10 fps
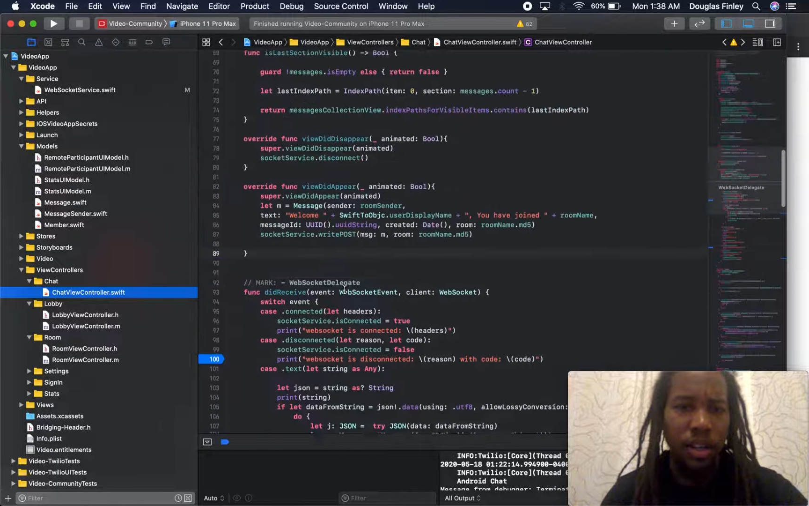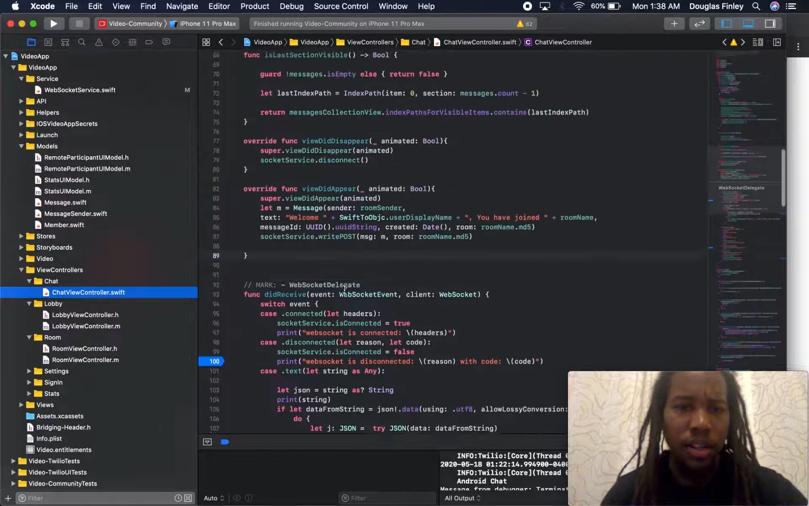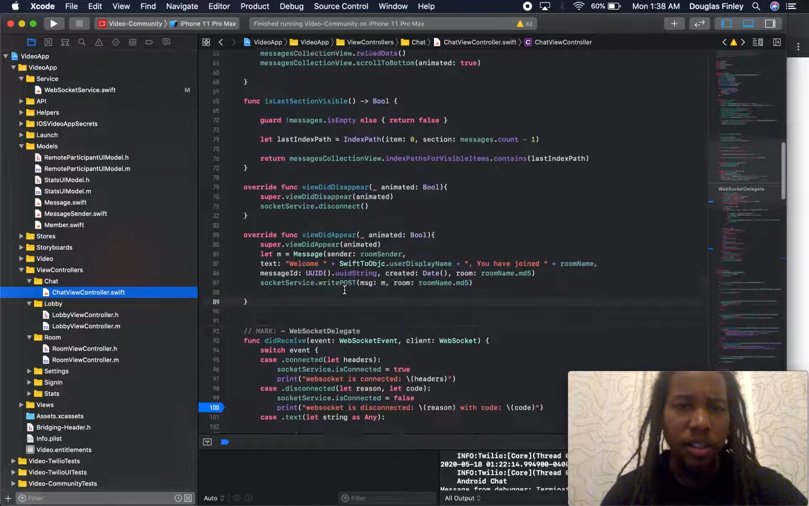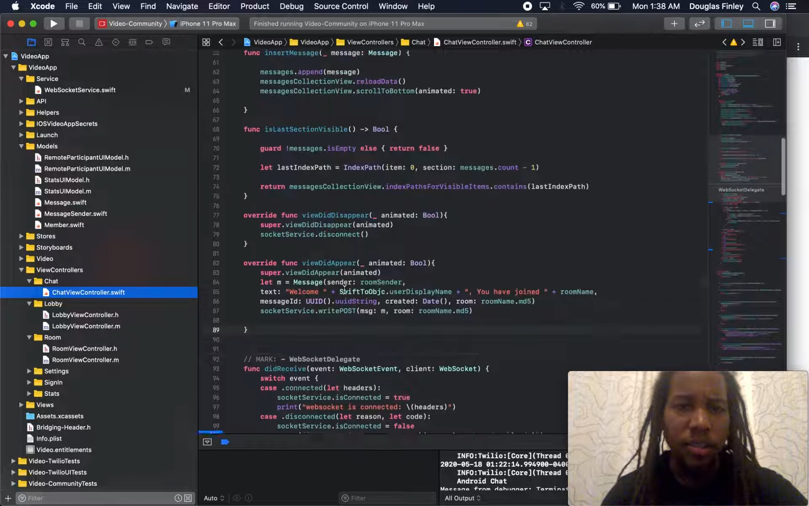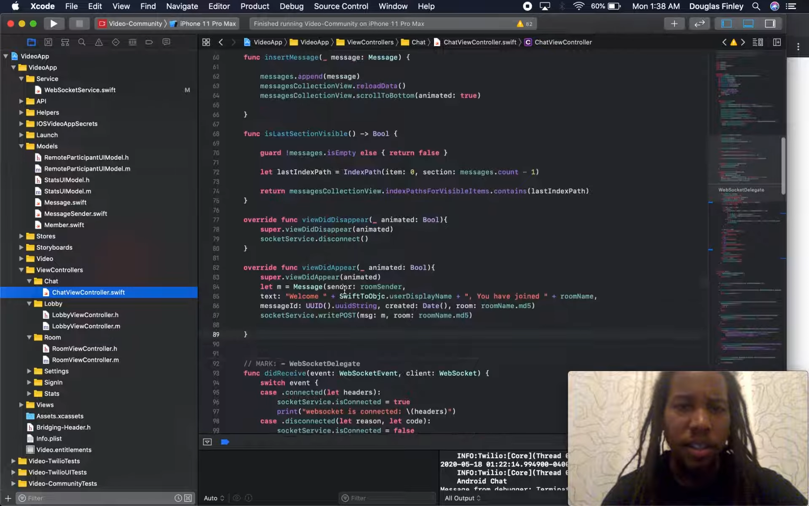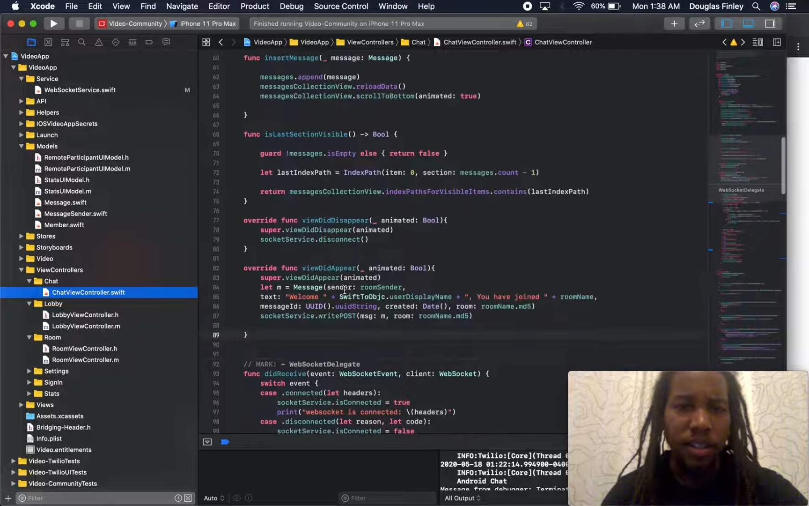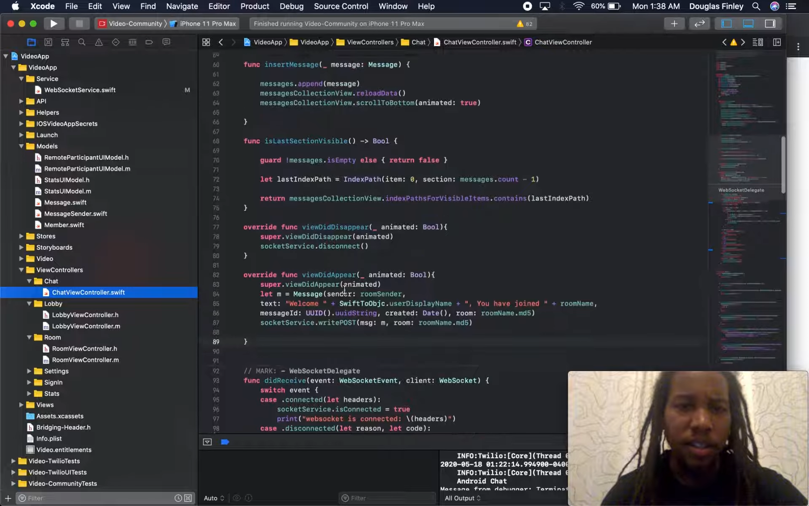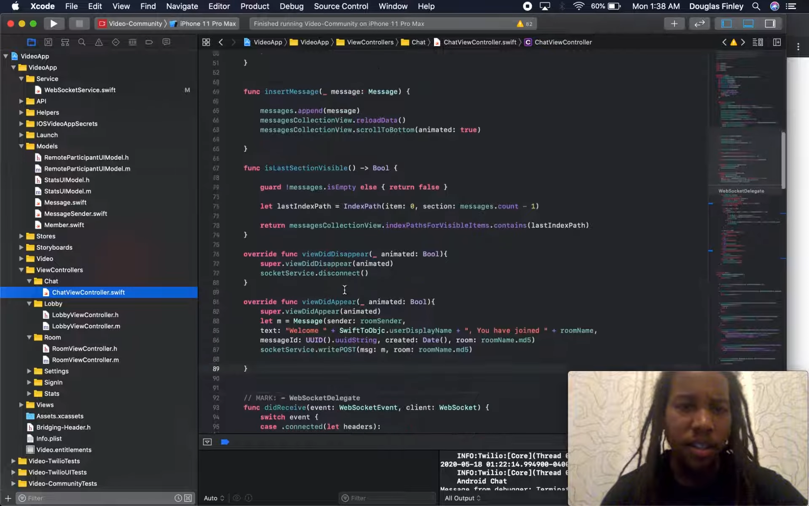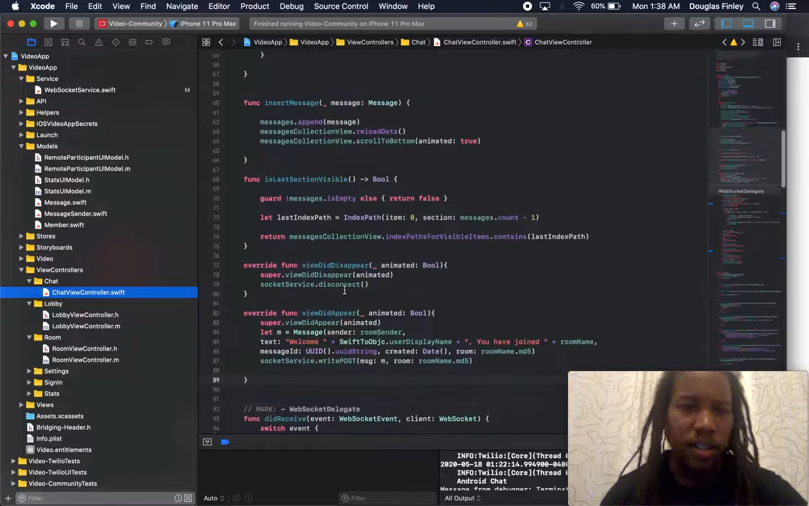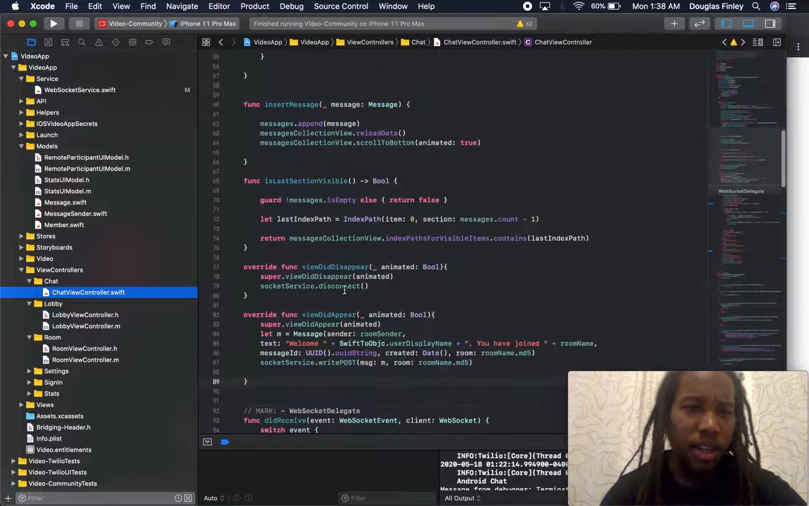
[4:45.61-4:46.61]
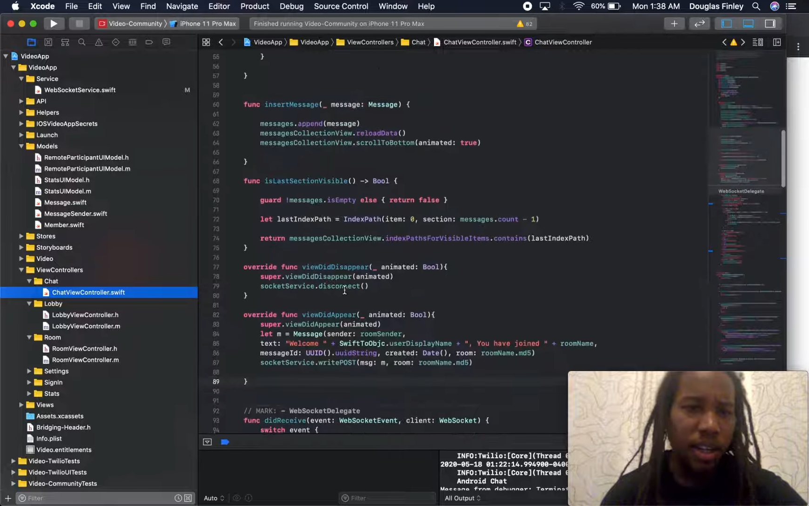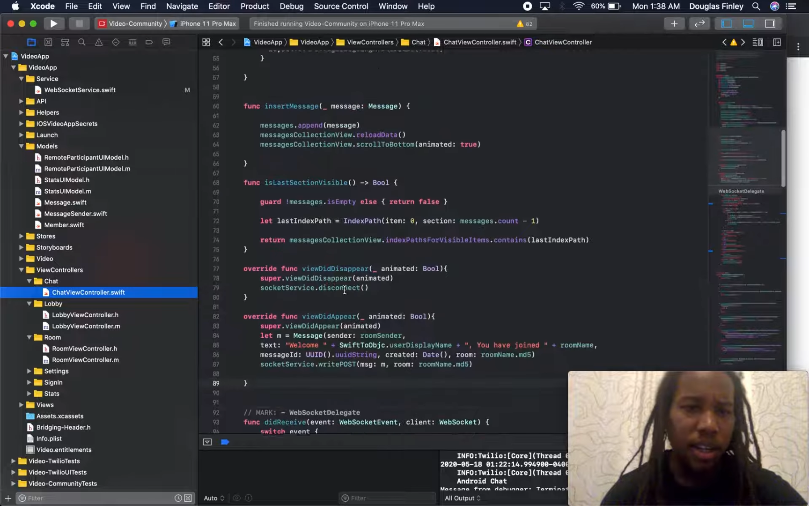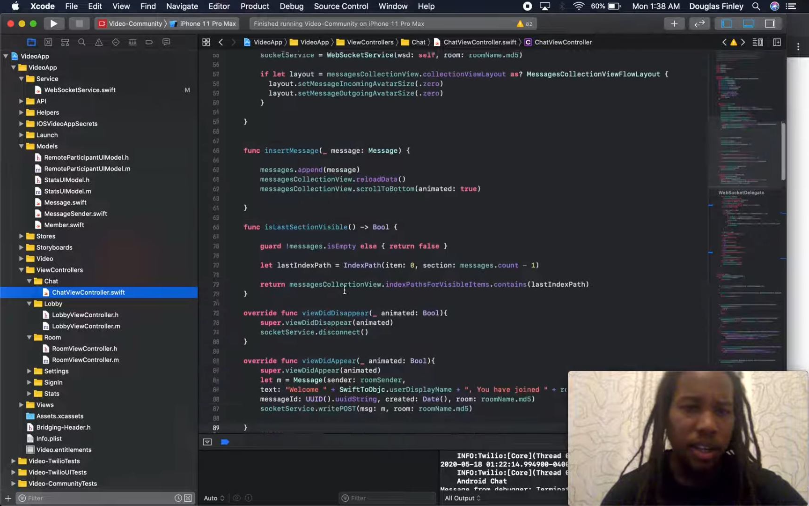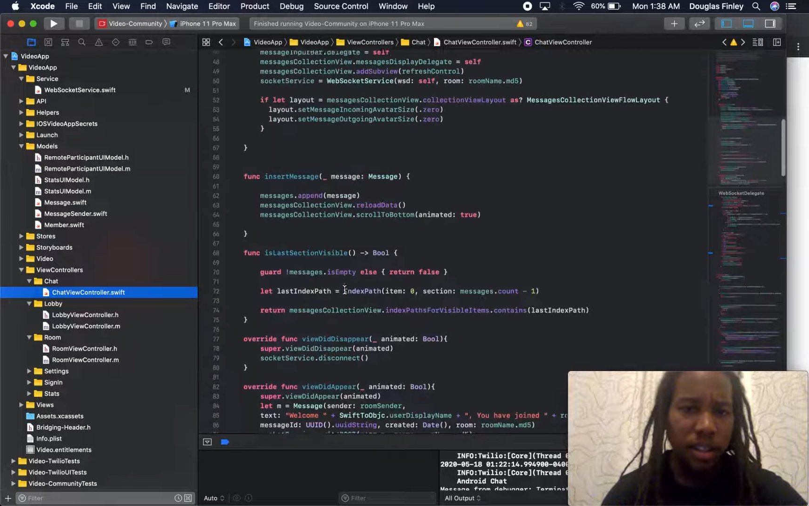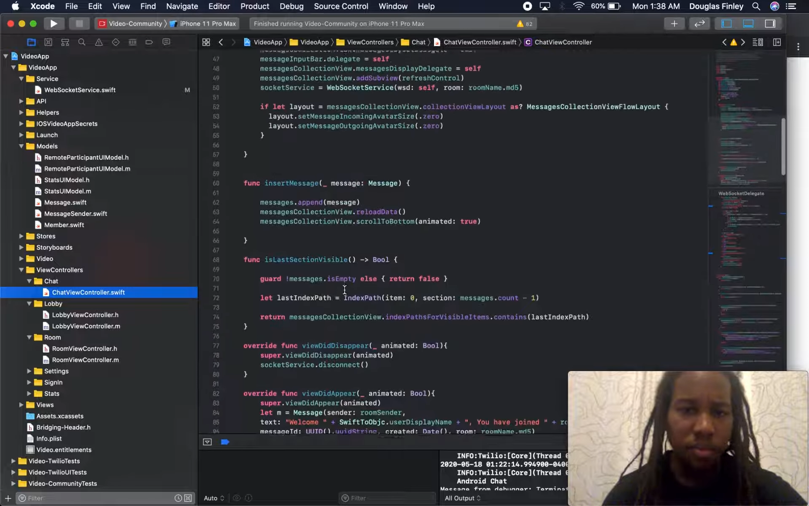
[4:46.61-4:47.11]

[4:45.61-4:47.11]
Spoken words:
is basically kind of like the